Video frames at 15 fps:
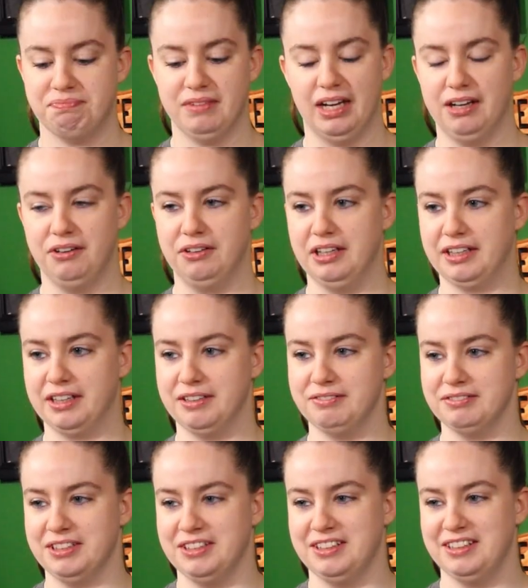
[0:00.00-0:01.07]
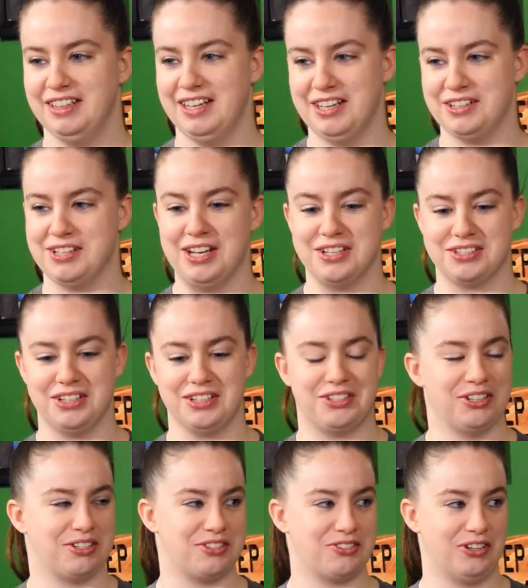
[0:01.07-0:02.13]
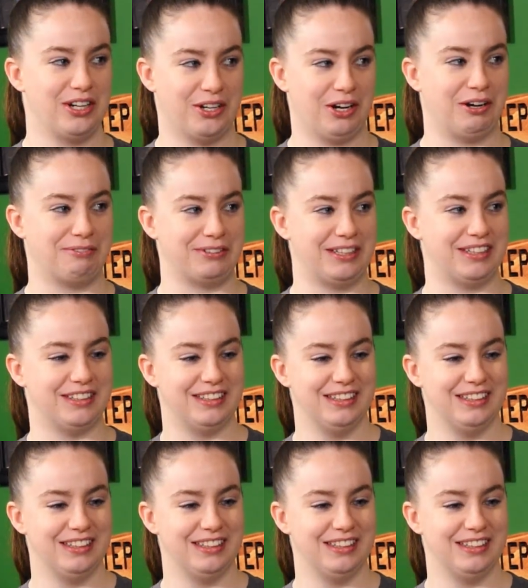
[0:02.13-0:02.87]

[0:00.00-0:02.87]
I don't like it. It tastes like just straight coffee.